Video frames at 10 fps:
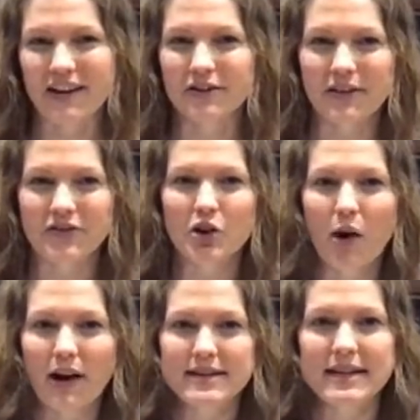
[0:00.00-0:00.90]
You don't have to go
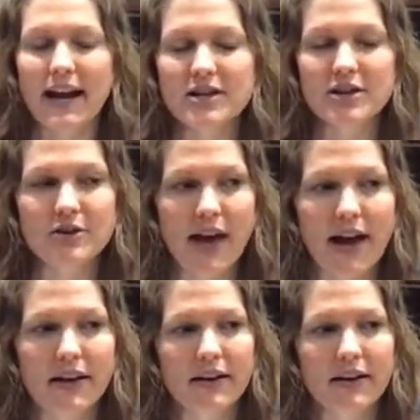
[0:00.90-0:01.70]
outside to do that.